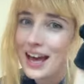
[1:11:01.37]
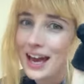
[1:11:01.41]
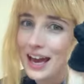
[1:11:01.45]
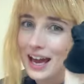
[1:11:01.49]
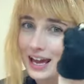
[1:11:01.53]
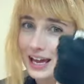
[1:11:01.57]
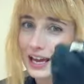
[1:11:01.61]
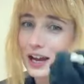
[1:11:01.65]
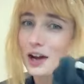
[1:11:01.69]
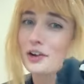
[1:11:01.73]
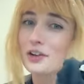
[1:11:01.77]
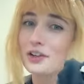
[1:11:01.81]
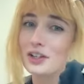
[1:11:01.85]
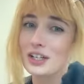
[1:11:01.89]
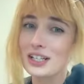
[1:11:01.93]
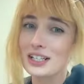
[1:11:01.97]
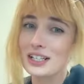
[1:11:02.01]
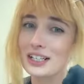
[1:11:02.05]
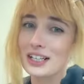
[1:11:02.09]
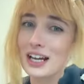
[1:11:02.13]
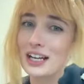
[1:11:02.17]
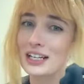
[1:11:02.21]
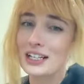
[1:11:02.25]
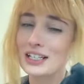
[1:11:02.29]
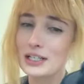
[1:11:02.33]

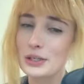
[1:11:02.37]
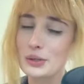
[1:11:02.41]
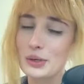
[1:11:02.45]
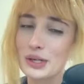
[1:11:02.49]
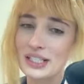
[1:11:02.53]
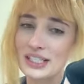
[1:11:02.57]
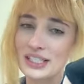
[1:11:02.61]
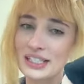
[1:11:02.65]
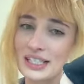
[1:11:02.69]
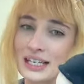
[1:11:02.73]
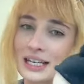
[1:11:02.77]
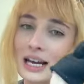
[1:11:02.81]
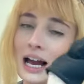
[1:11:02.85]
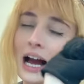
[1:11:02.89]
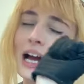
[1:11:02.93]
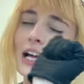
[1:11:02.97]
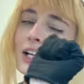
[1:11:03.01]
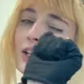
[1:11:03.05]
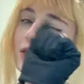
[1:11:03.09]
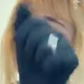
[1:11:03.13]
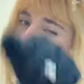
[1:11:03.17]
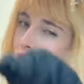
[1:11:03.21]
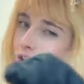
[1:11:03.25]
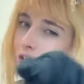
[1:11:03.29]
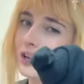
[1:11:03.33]
890 USD. I
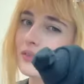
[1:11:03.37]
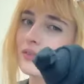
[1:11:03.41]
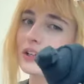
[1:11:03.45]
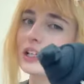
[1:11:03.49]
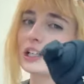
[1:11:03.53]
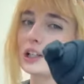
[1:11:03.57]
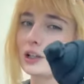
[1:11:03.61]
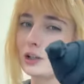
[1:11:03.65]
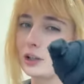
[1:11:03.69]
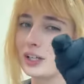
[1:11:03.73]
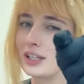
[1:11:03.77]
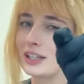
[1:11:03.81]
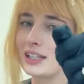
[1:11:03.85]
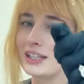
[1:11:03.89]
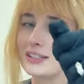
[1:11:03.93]
should have included